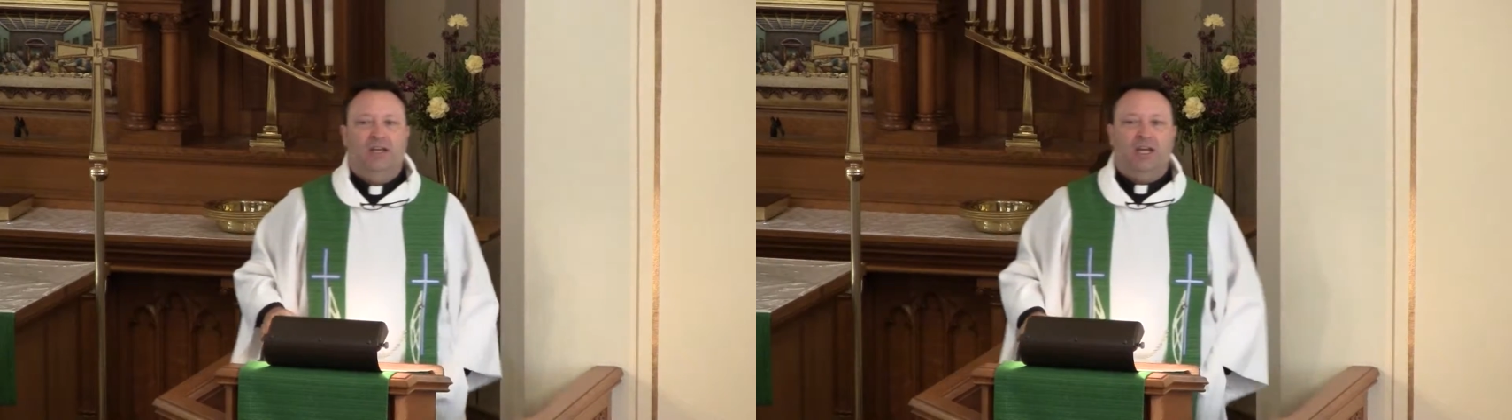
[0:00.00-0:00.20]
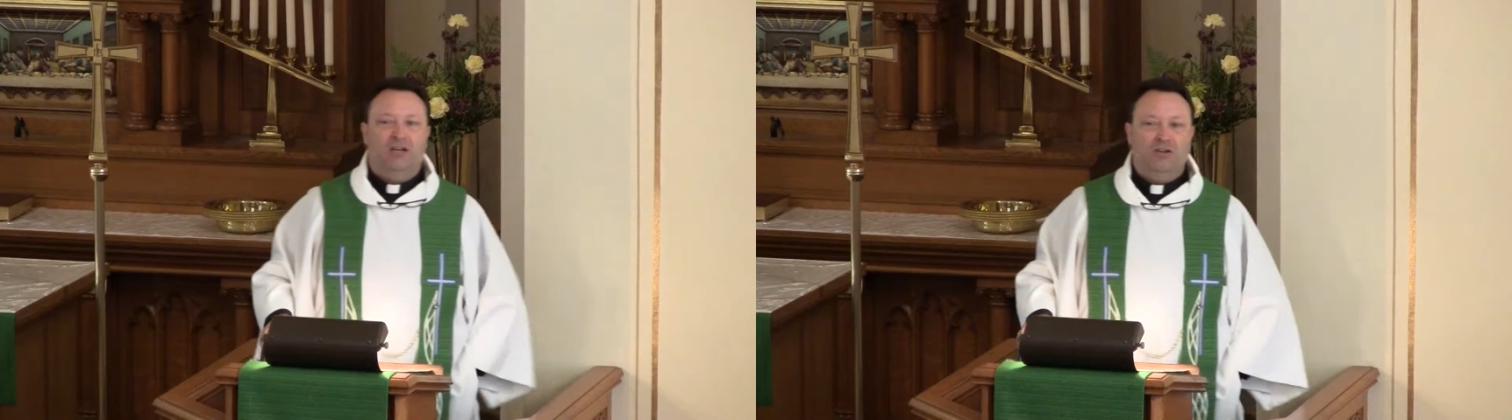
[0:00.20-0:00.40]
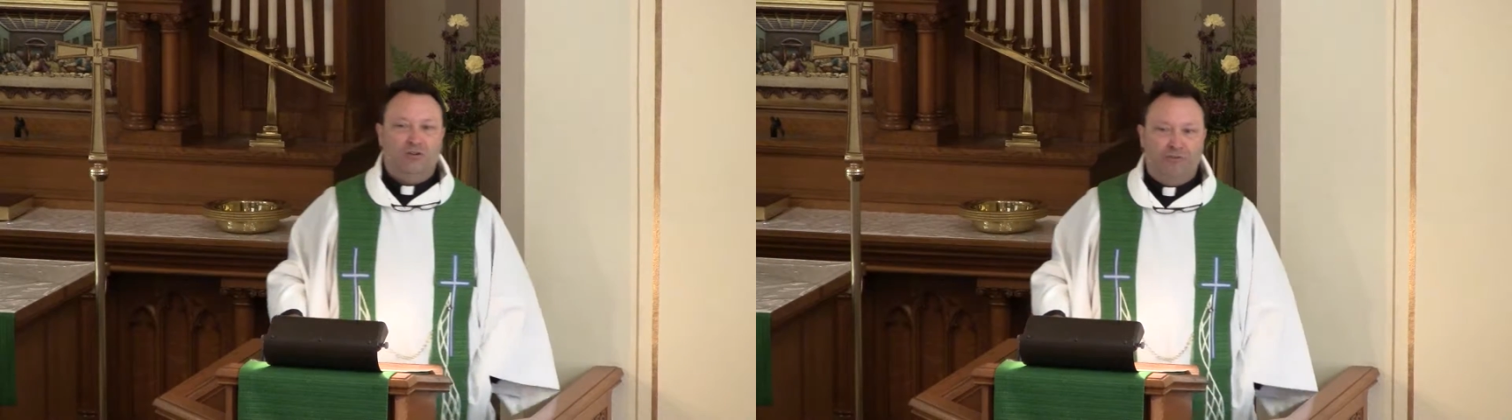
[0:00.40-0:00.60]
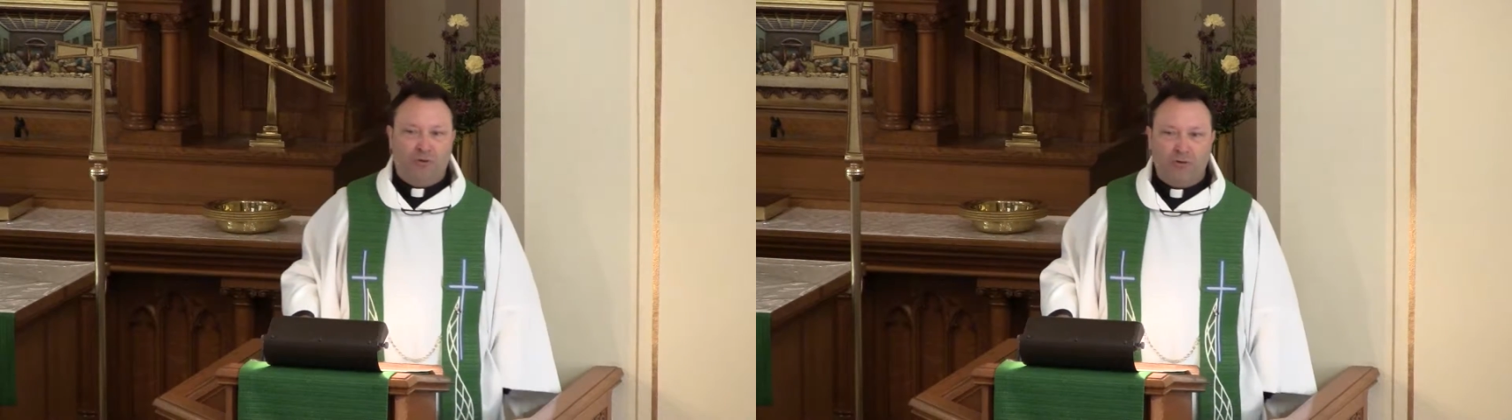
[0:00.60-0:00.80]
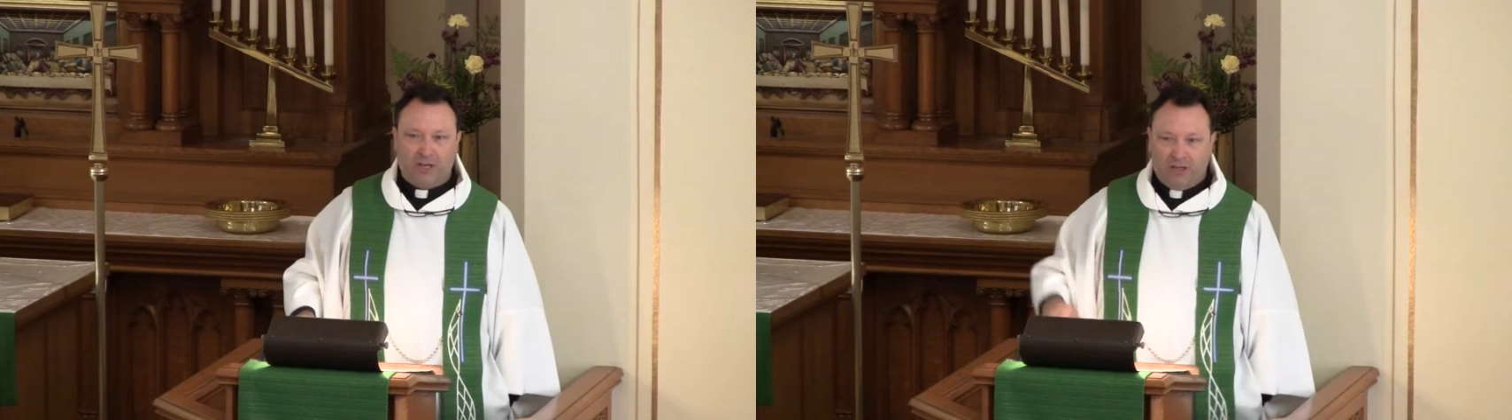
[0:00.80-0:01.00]
And
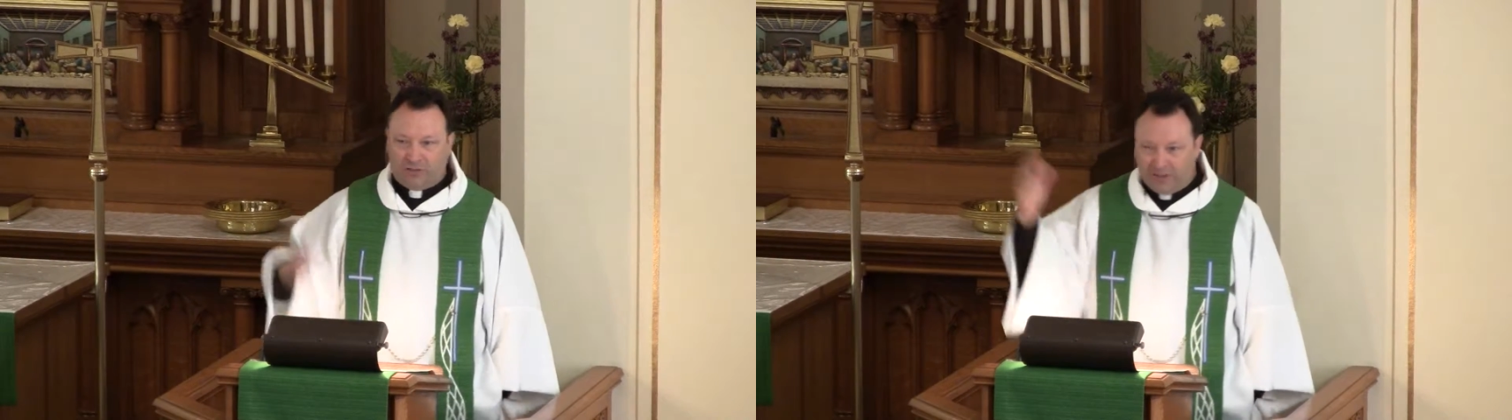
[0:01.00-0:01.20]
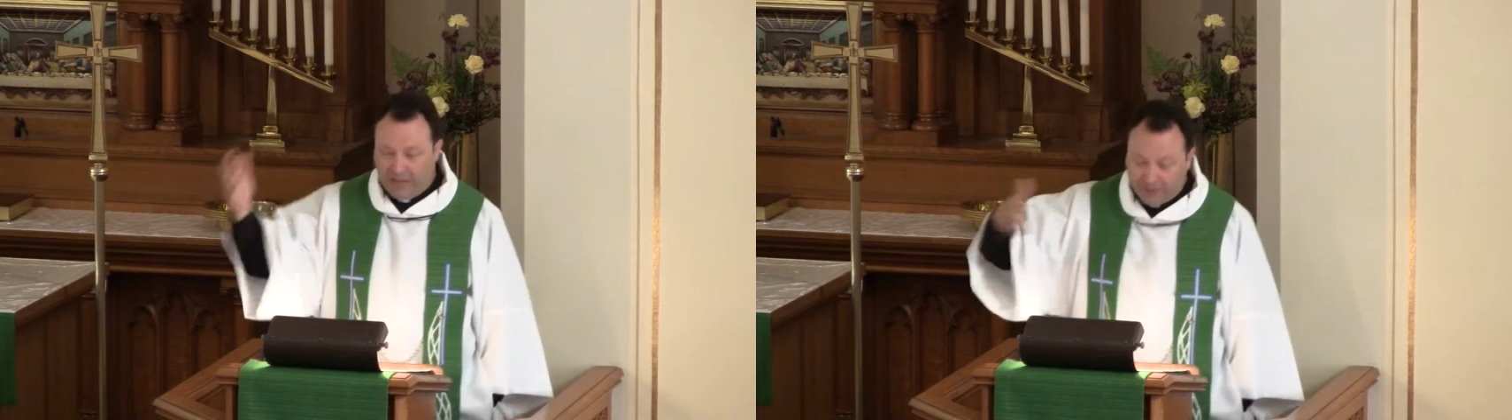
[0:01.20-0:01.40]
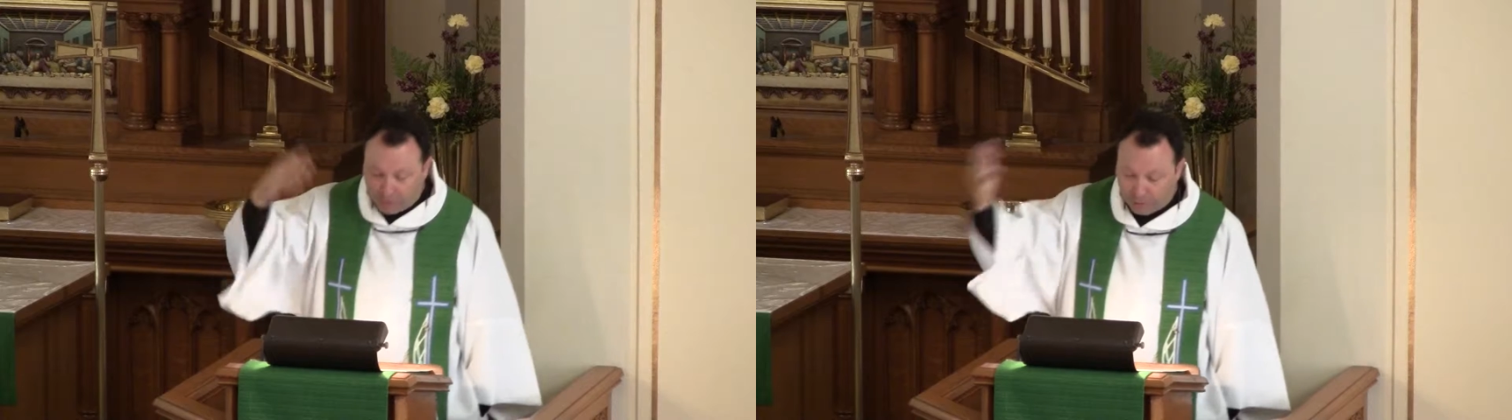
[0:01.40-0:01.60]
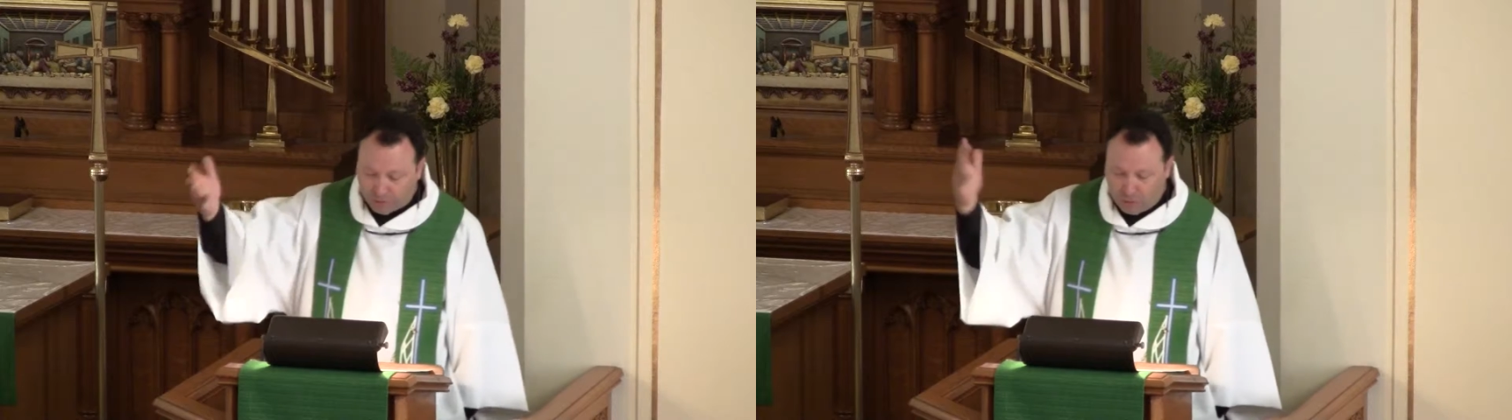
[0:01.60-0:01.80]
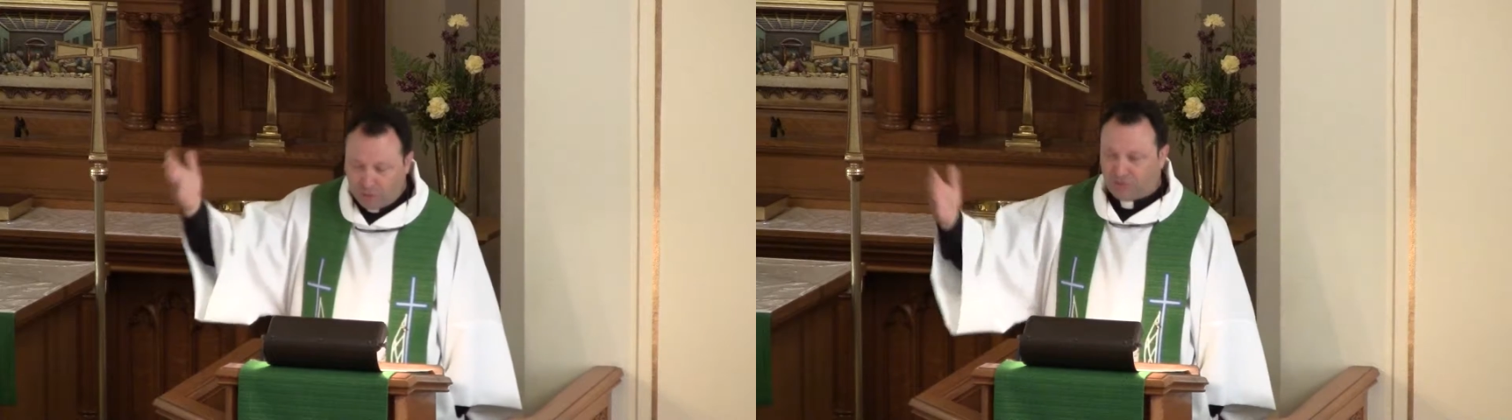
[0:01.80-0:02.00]
for this, and then there was,
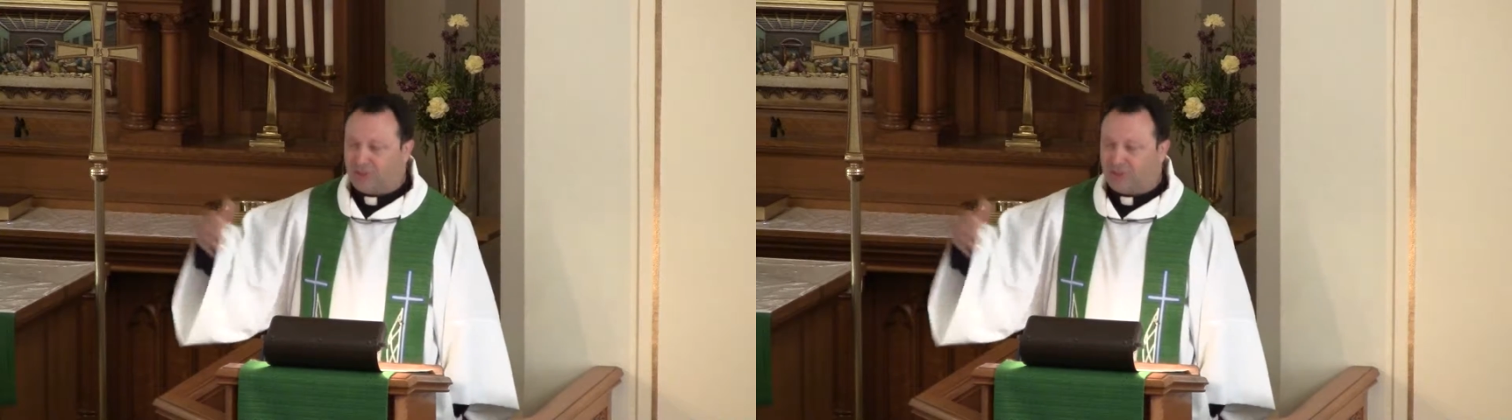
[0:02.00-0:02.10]
of course,